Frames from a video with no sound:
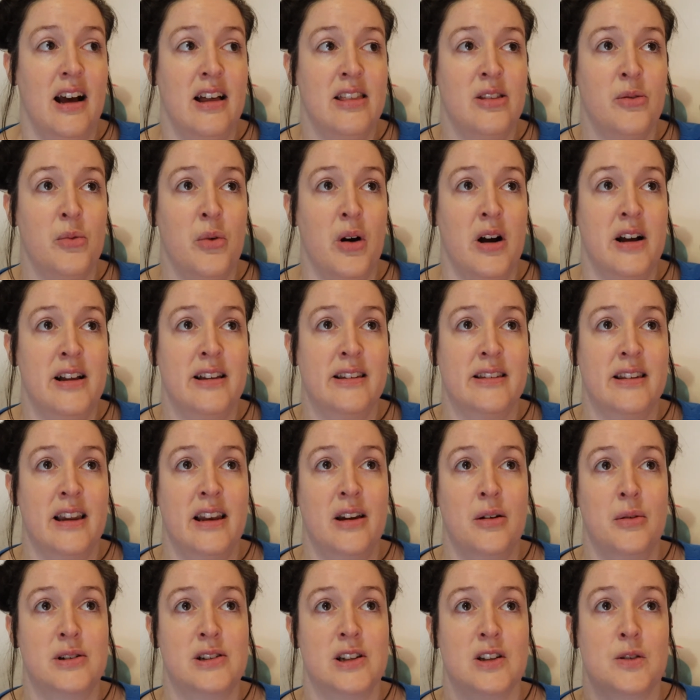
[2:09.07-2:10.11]
otherwise then
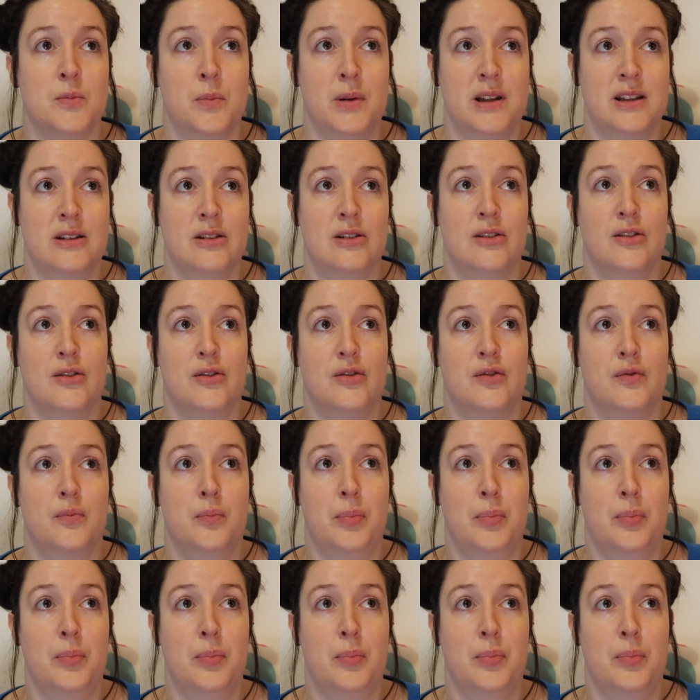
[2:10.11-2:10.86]
it would just be sort of